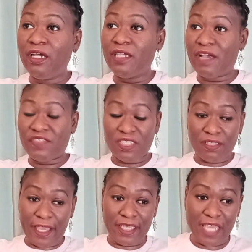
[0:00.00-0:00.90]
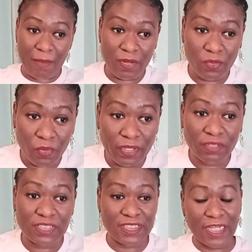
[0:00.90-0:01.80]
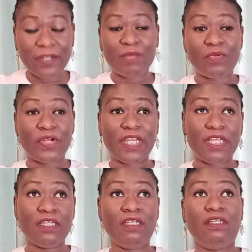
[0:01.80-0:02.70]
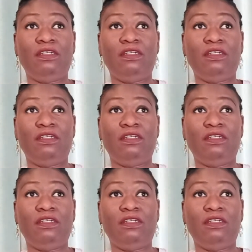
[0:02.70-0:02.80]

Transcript: you have to eat like yam and oil on Saturday morning